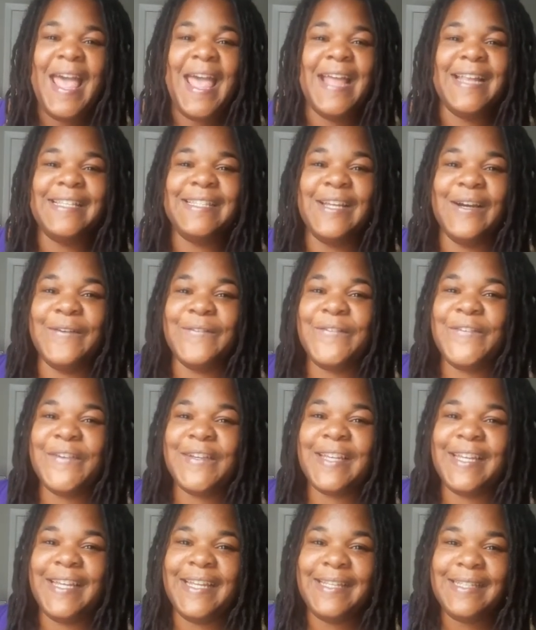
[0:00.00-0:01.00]
And don't
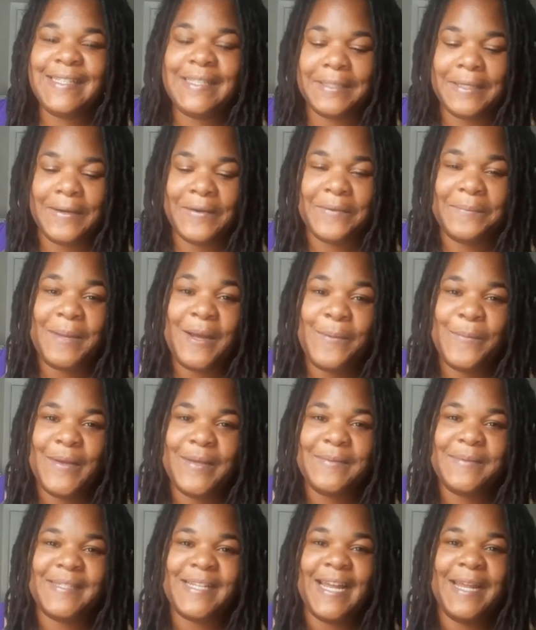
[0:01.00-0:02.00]
forget to go to my
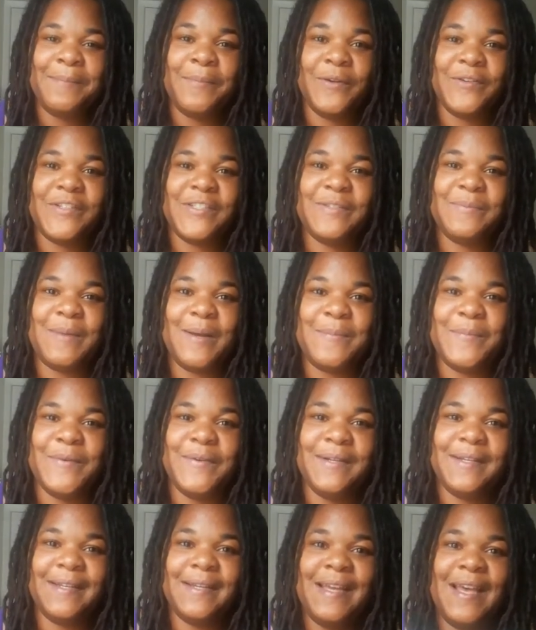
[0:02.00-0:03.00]
website and purchase my book,